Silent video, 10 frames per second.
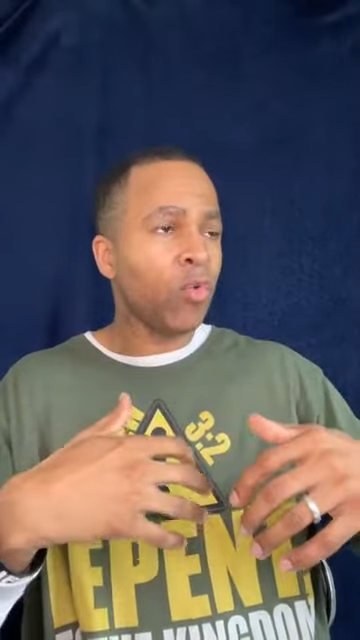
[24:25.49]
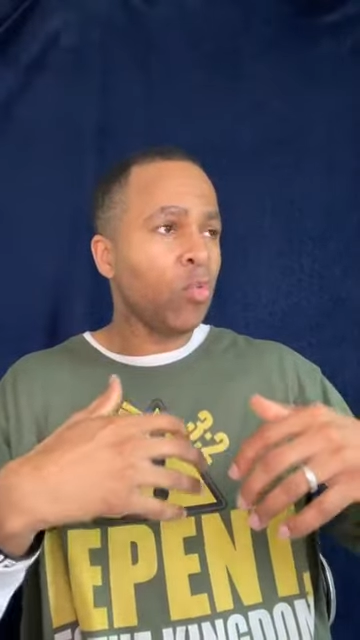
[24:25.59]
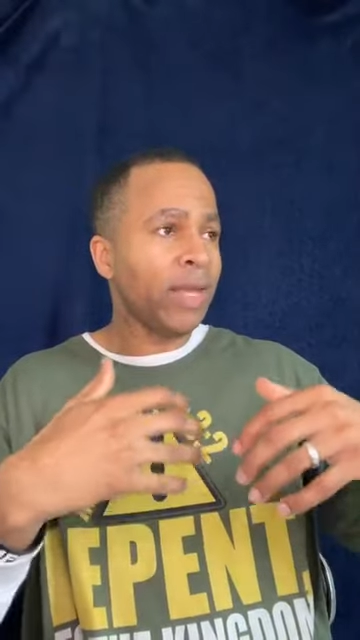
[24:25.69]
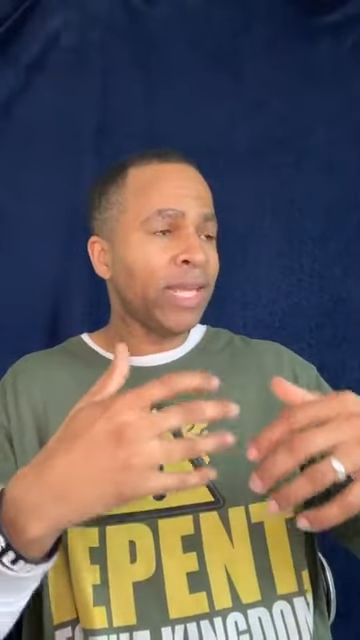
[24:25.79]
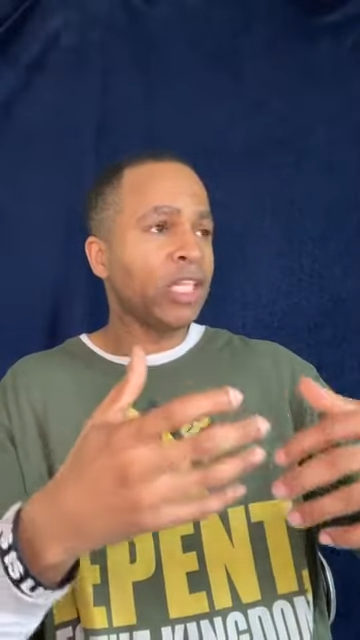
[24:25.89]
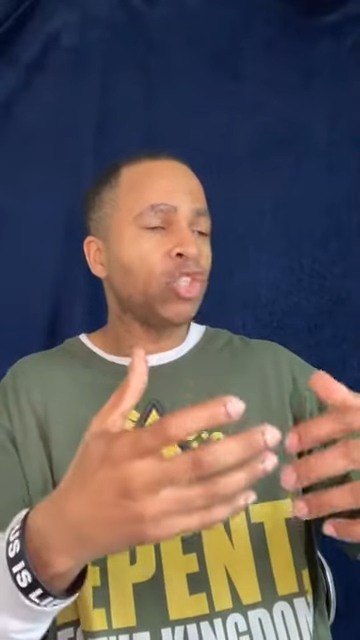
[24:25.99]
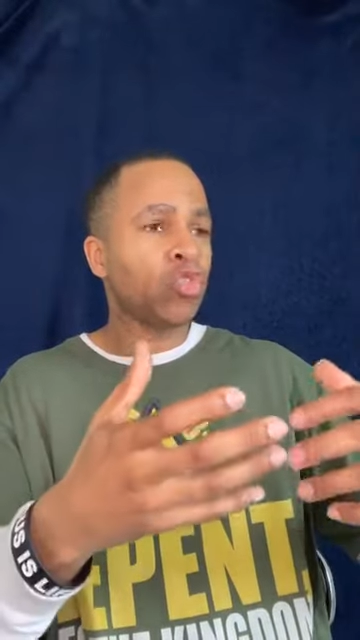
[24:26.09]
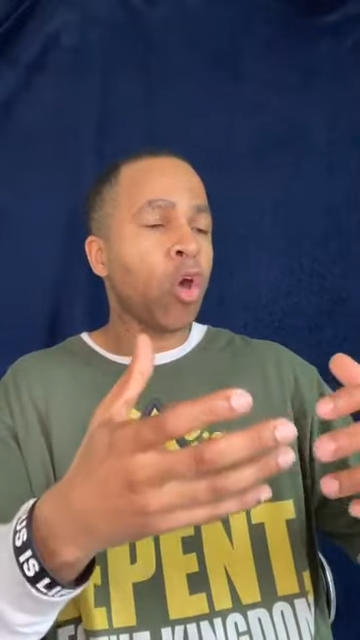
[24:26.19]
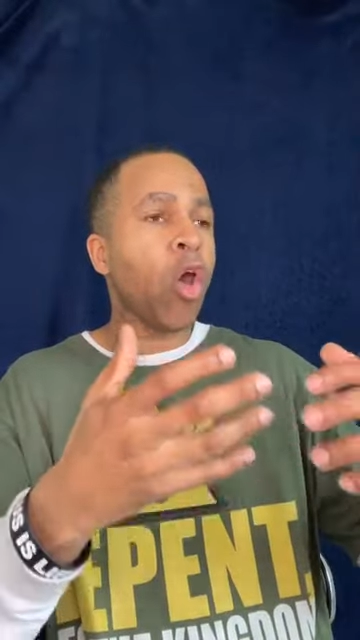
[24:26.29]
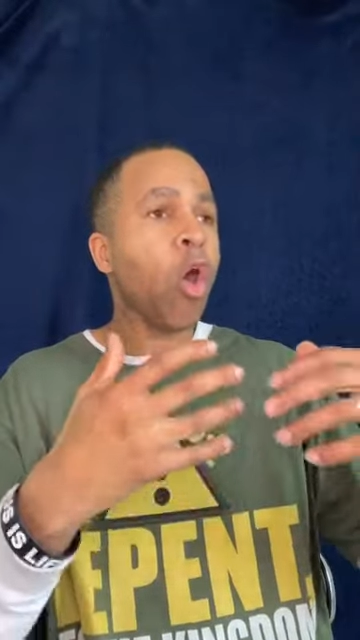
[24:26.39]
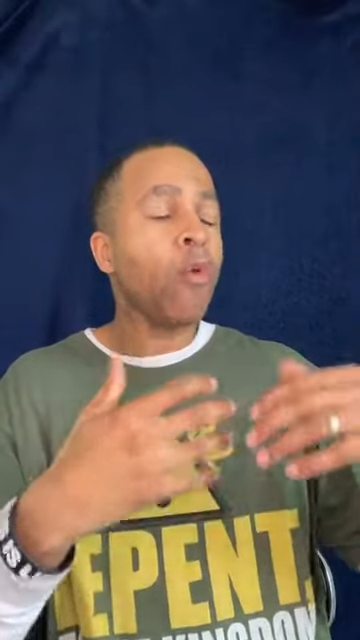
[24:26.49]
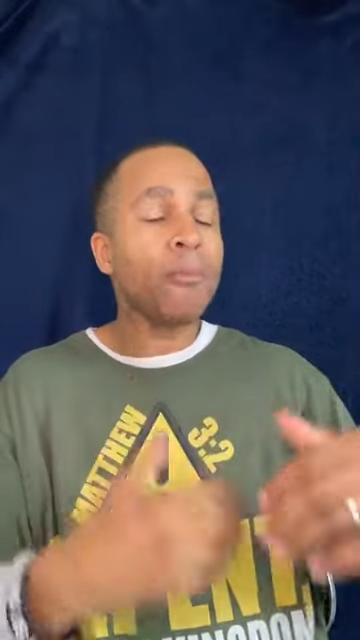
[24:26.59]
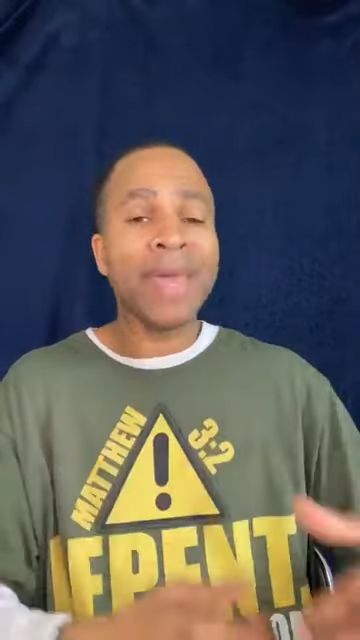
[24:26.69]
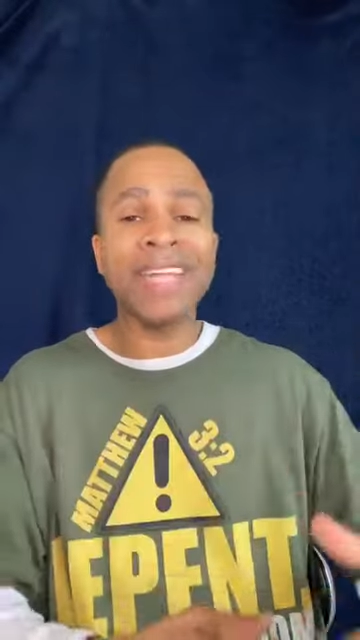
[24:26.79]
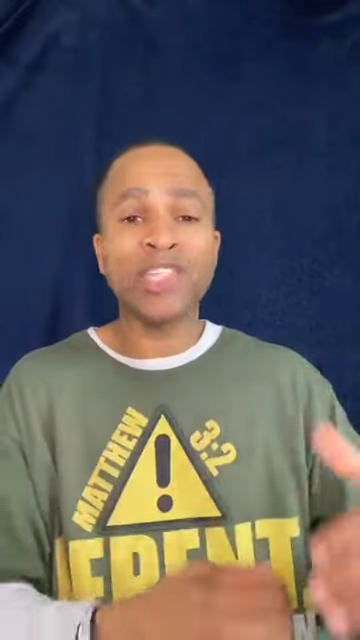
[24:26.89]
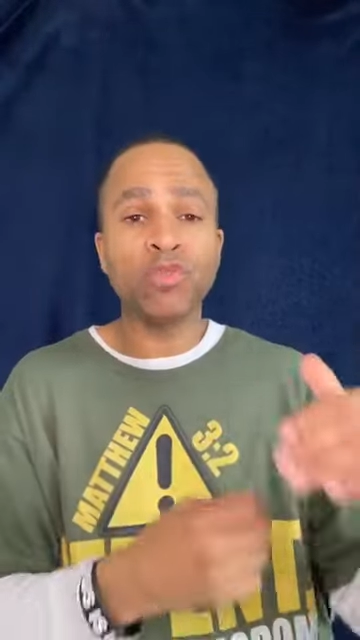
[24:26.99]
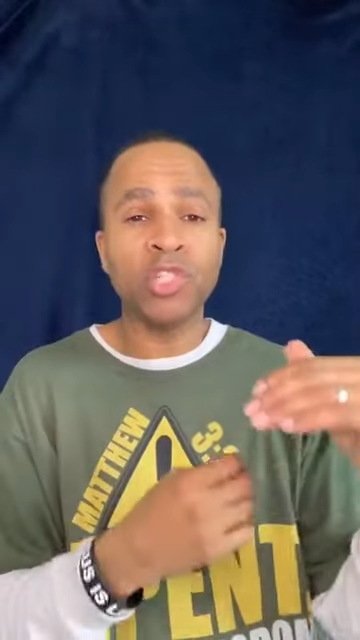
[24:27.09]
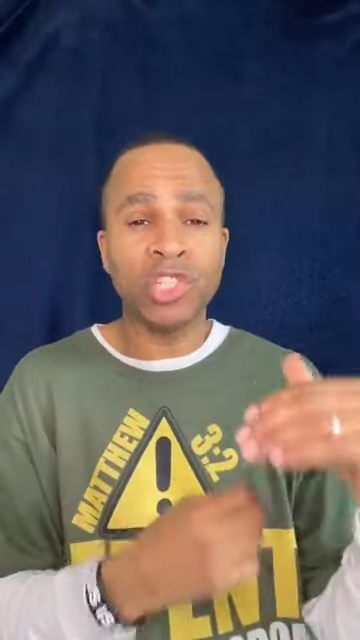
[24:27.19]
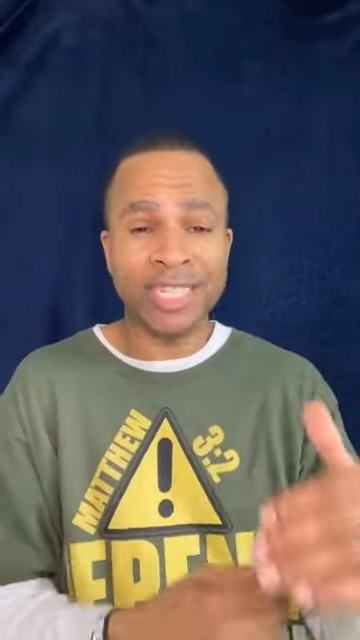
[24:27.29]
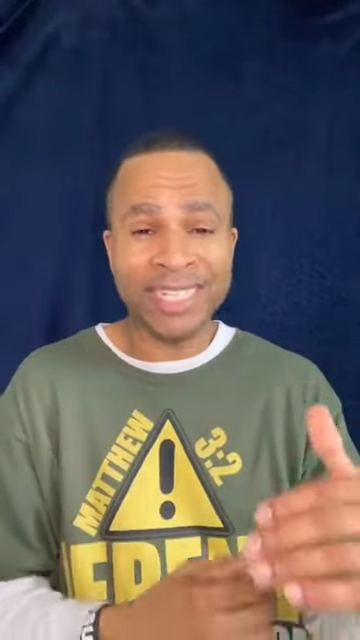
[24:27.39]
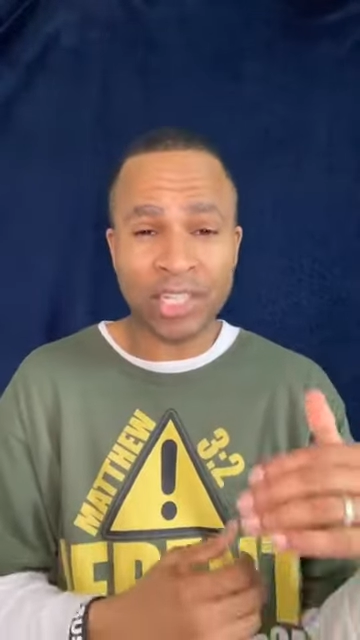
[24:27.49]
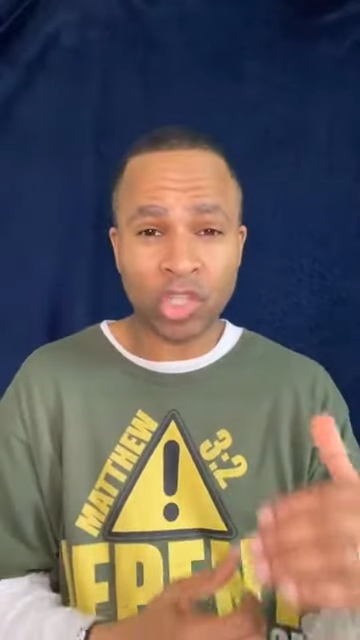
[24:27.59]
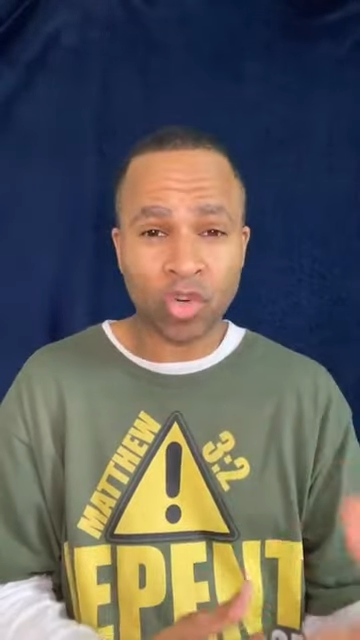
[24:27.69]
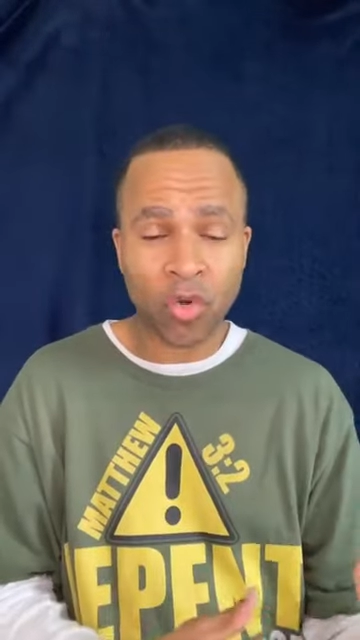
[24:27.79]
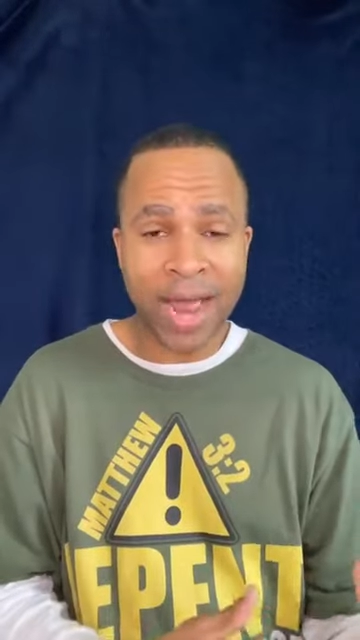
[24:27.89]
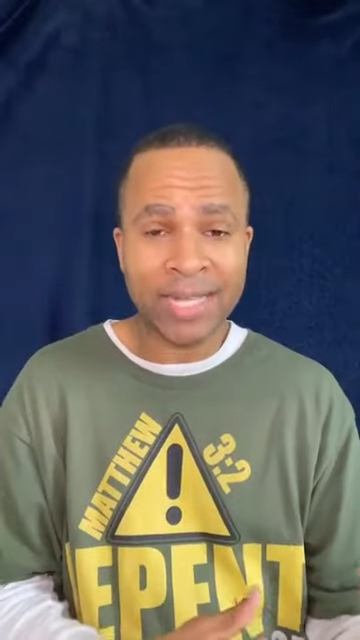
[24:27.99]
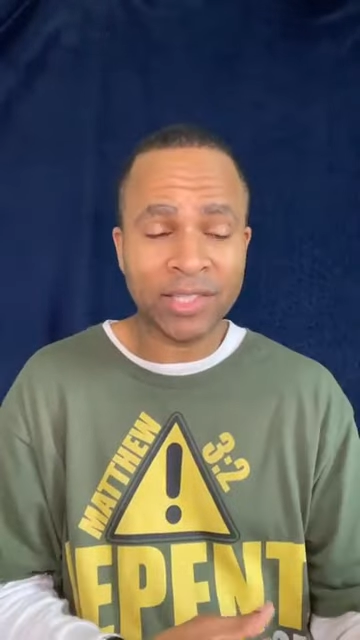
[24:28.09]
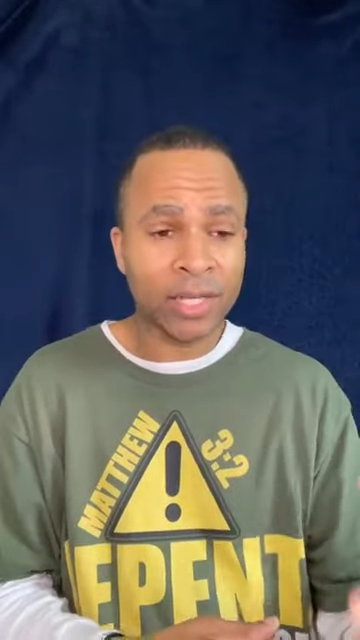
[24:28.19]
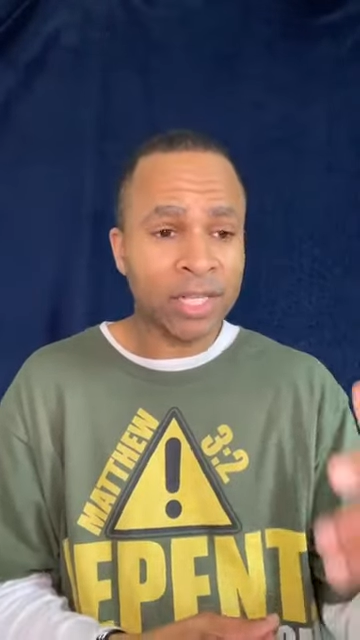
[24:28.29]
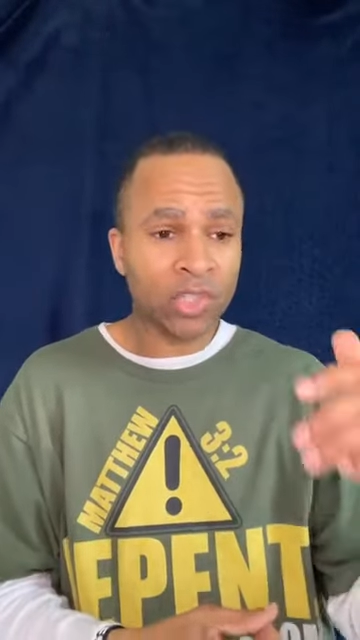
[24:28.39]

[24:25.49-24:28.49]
we can draw all men to Jesus Christ